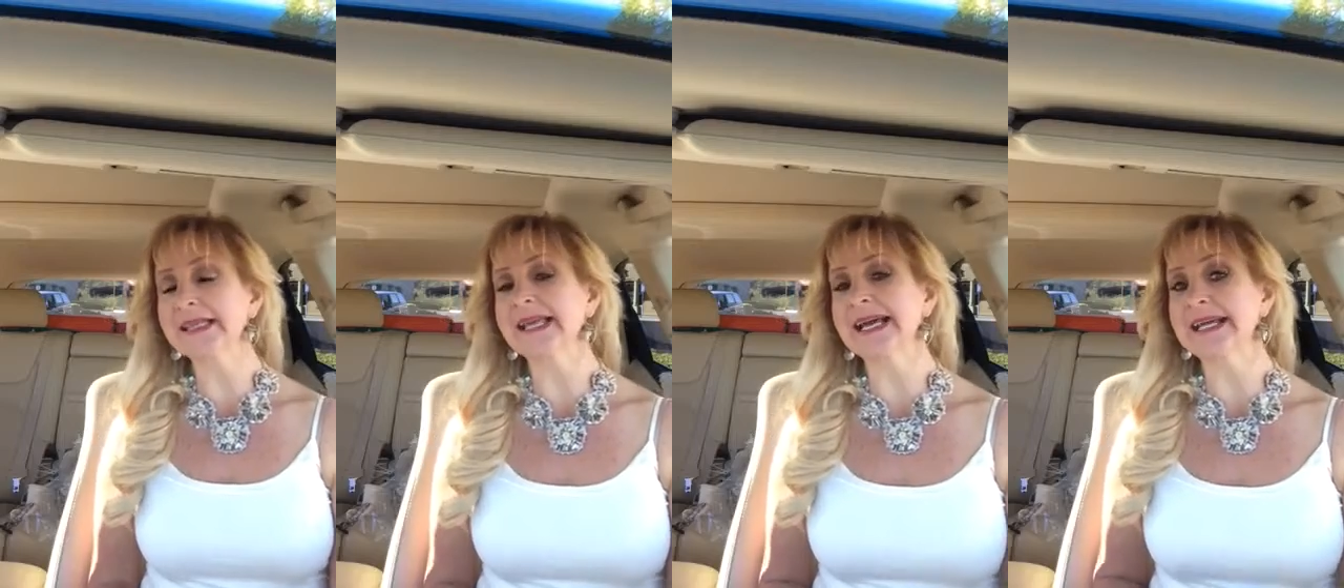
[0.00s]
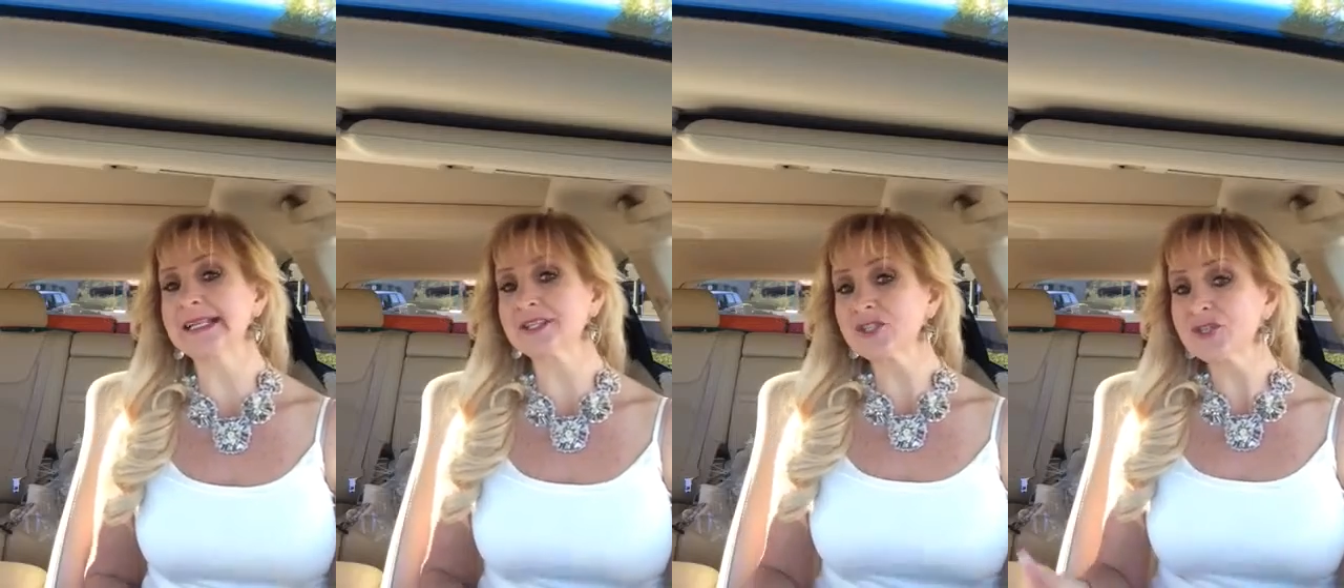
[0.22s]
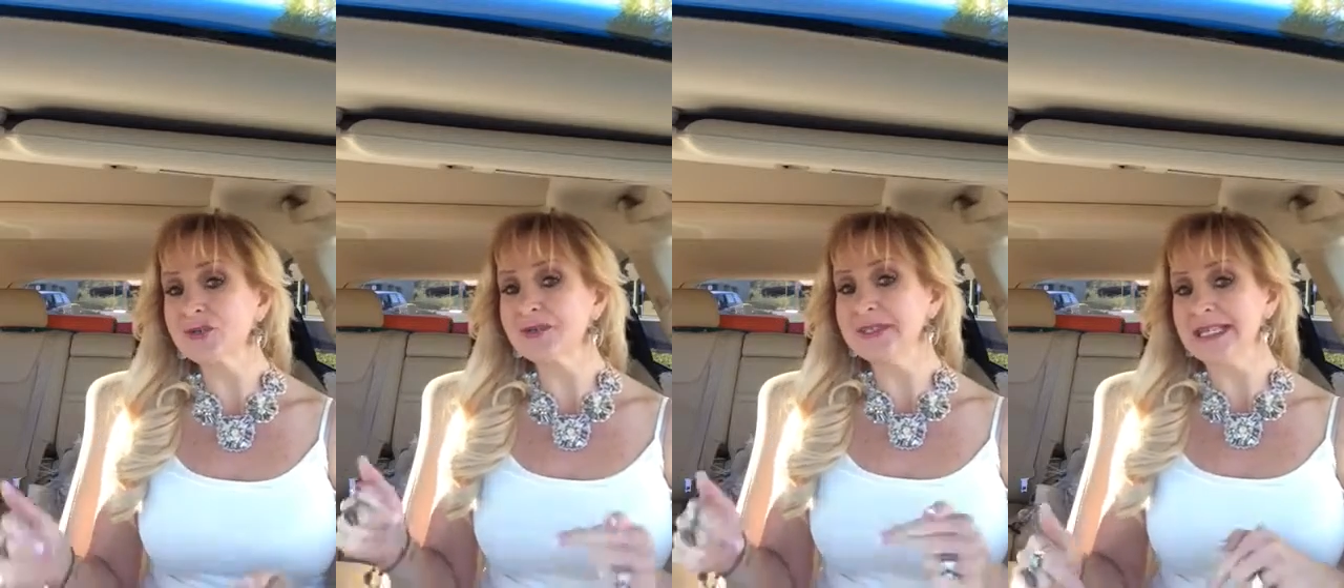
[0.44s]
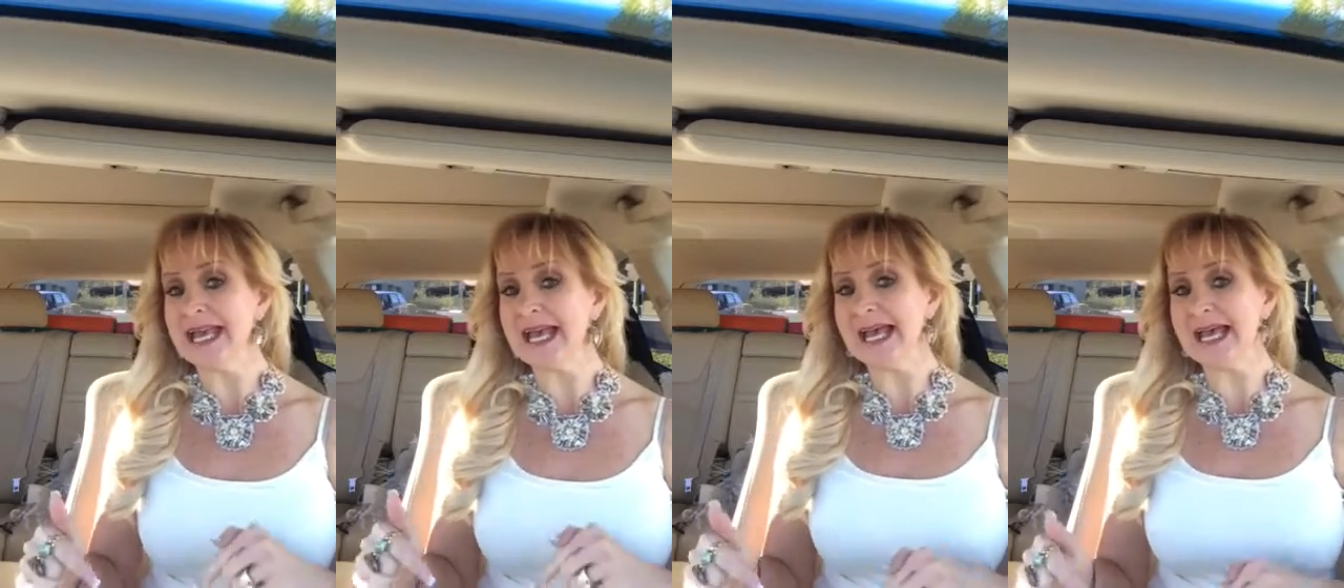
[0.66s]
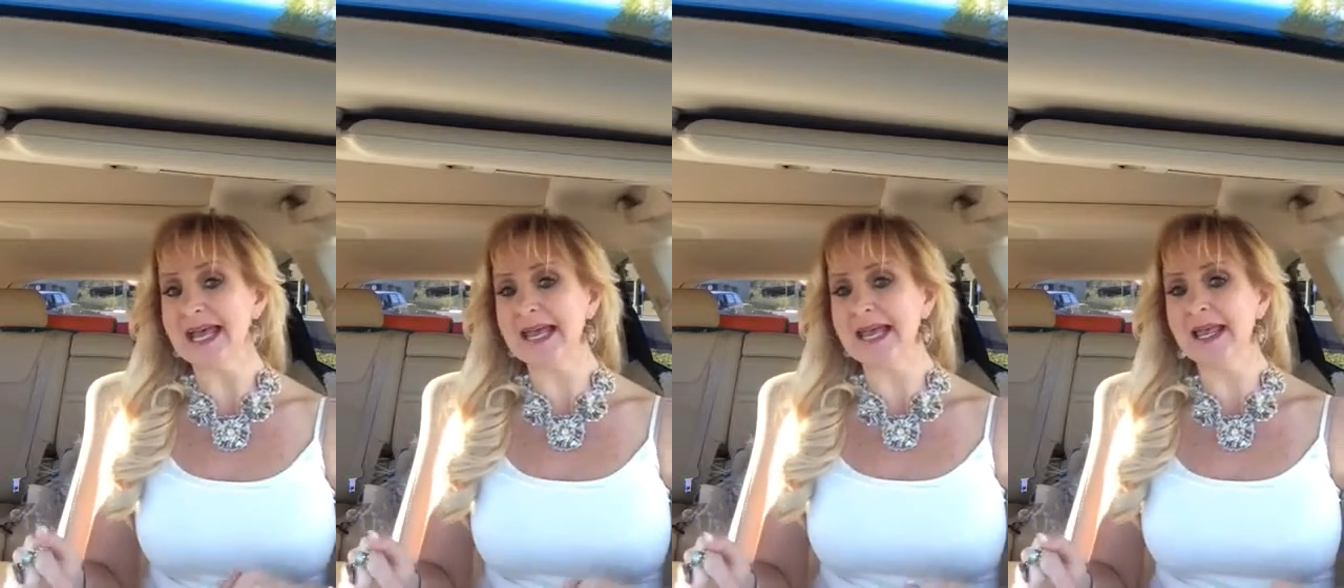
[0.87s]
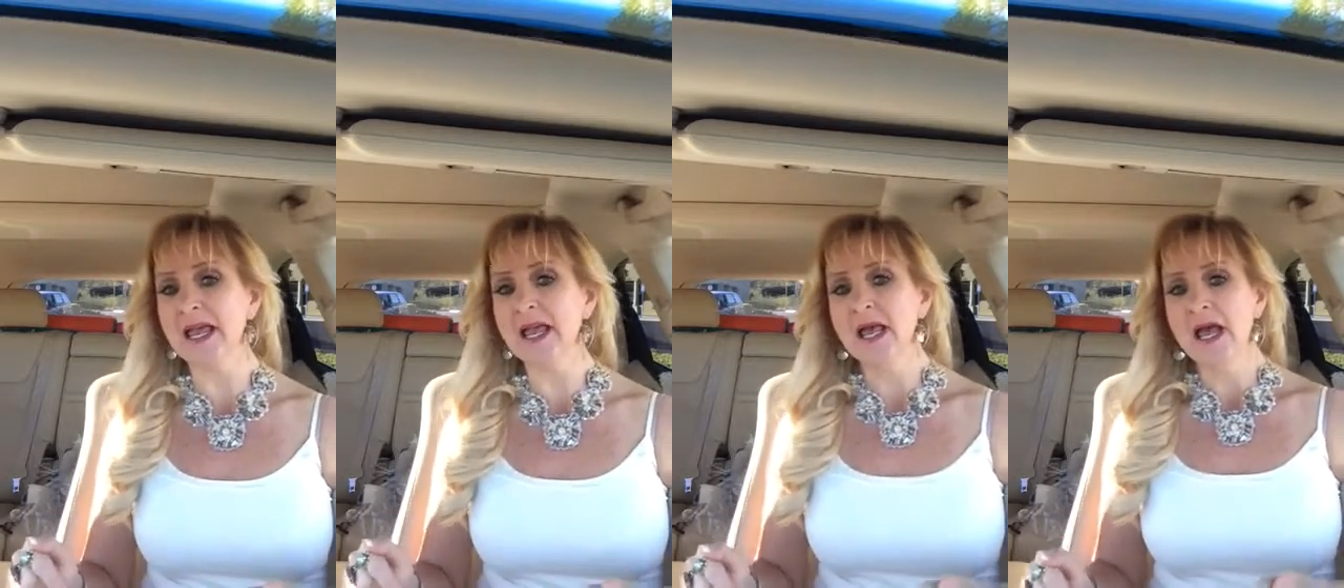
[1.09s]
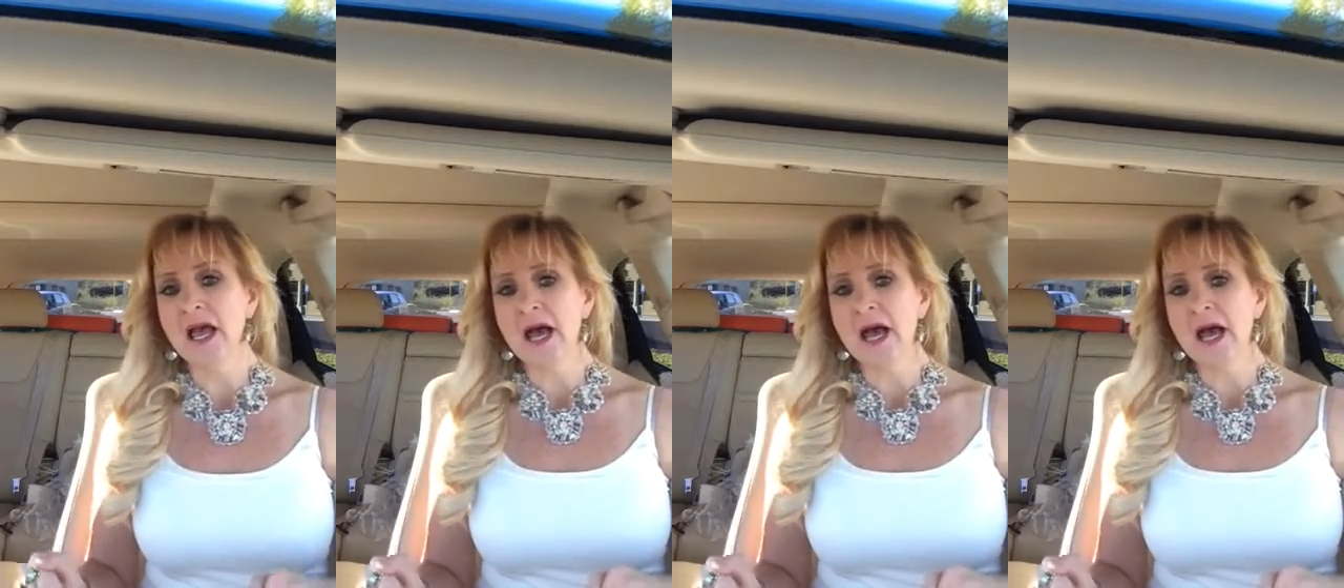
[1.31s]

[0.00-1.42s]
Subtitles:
that today